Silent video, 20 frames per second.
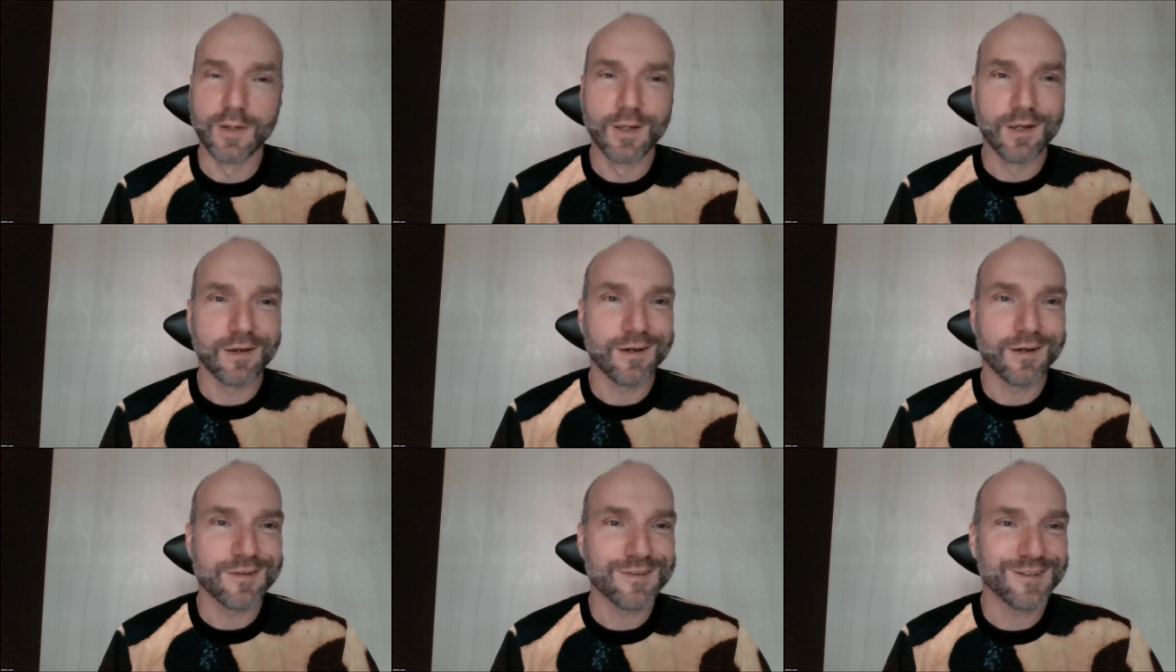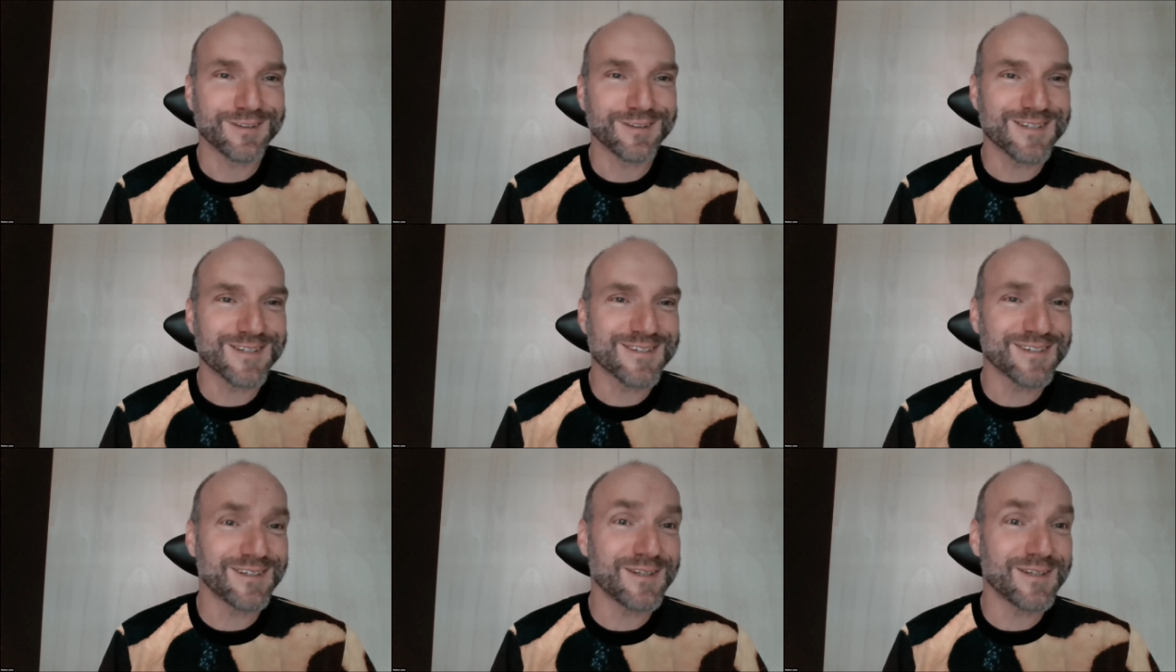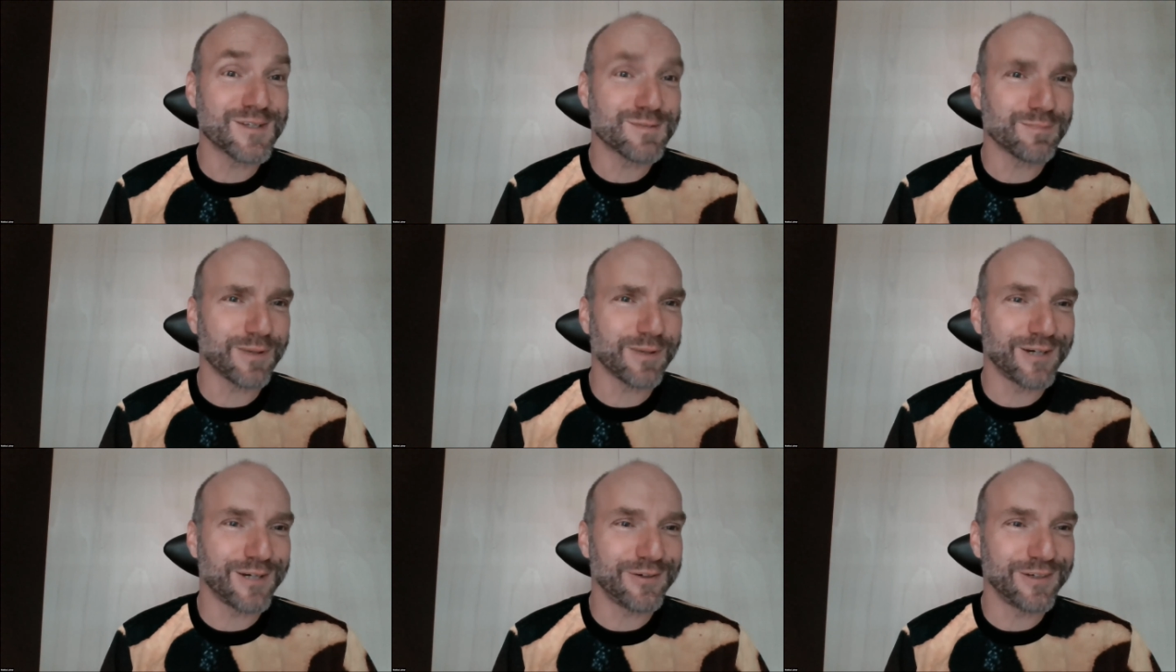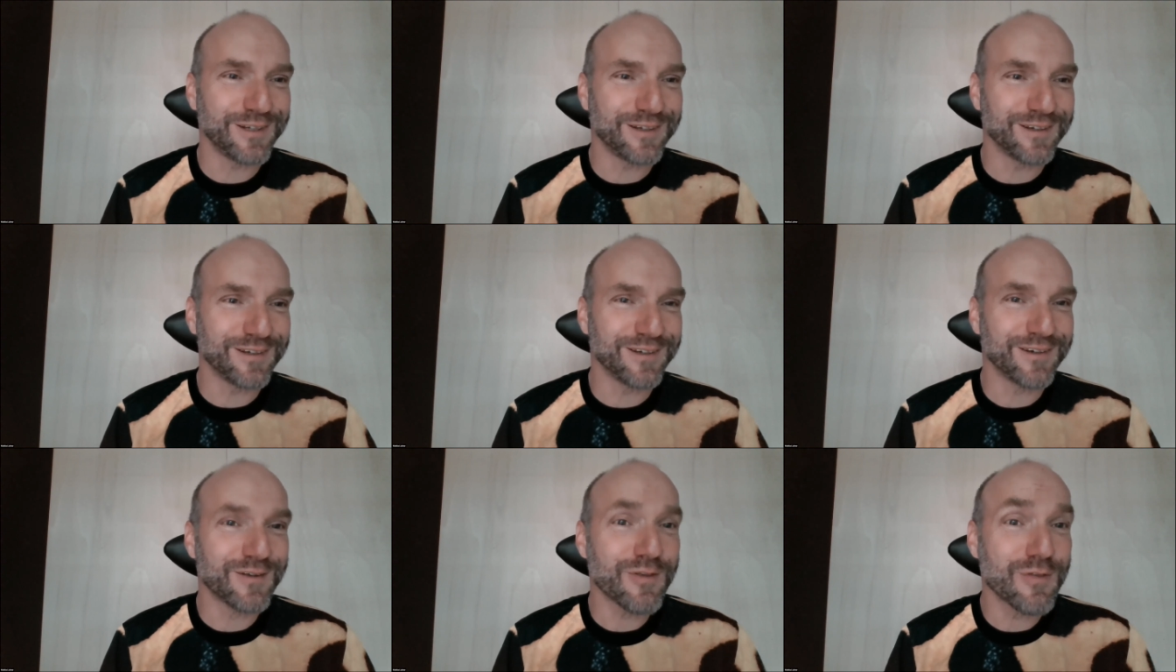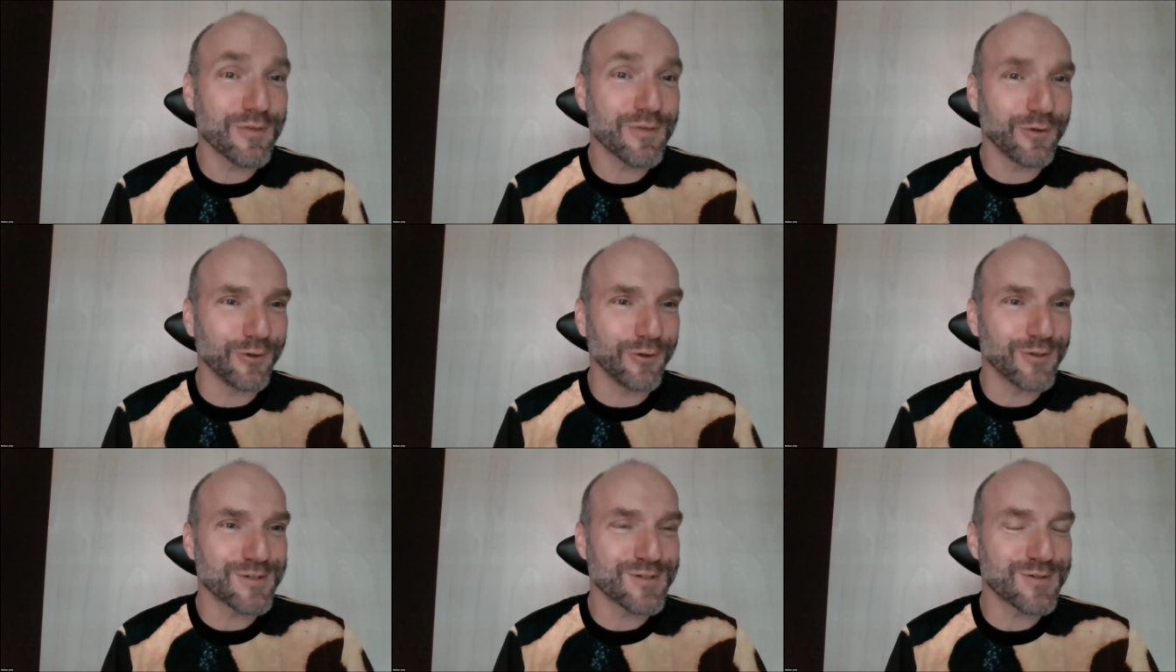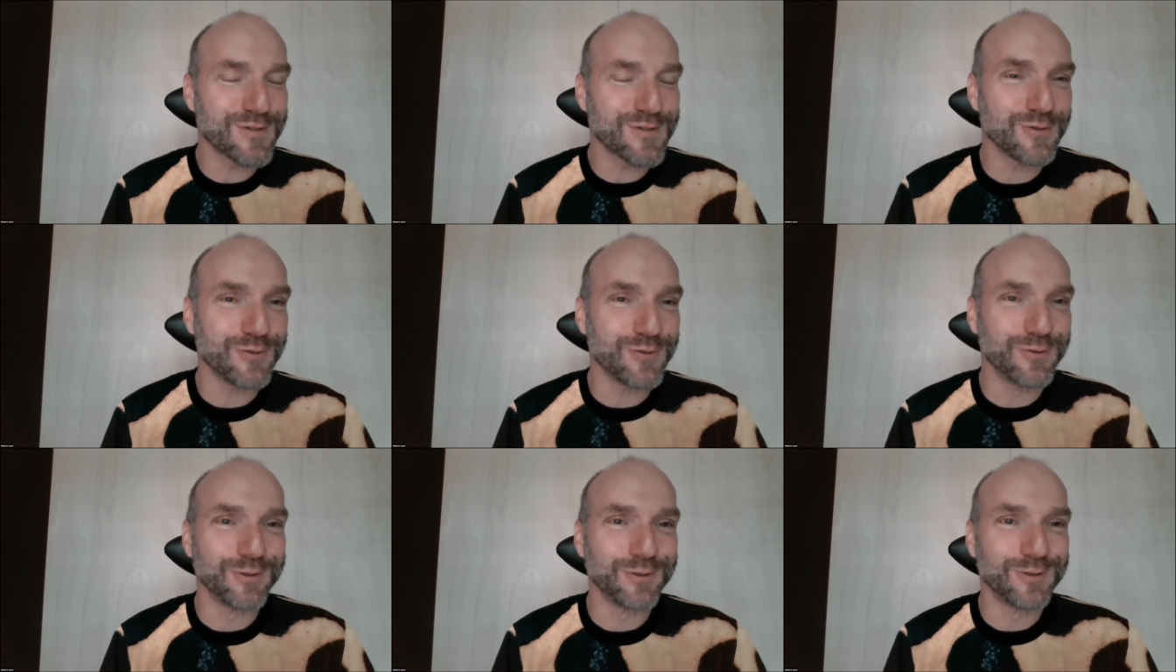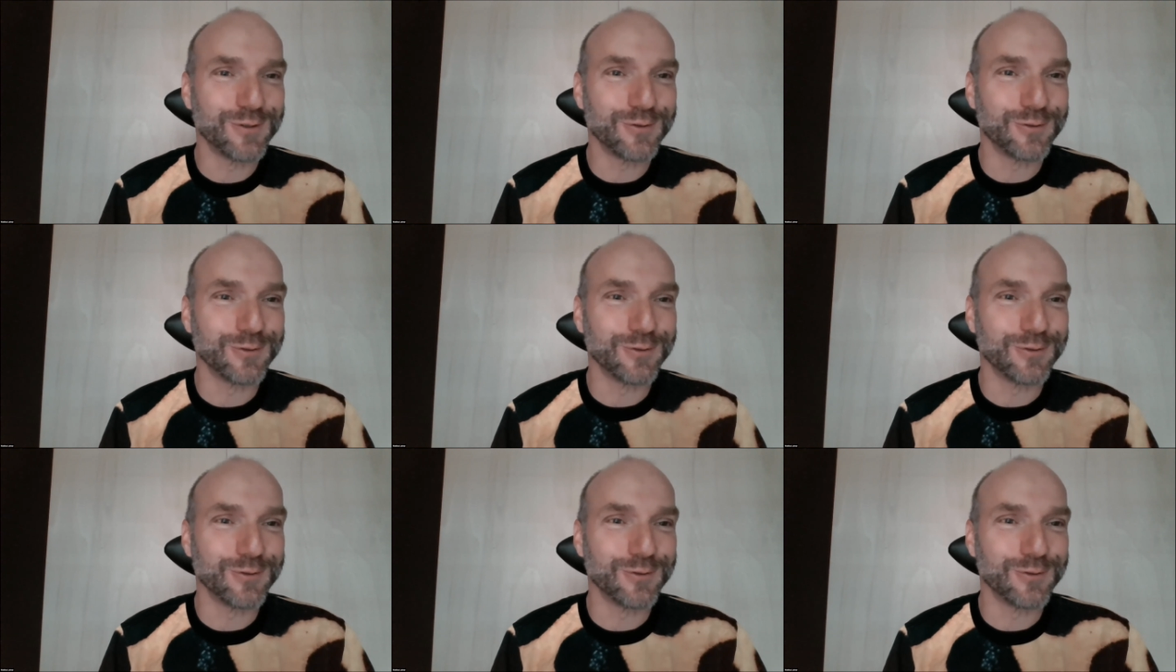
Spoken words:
I think that's an inspiring thought to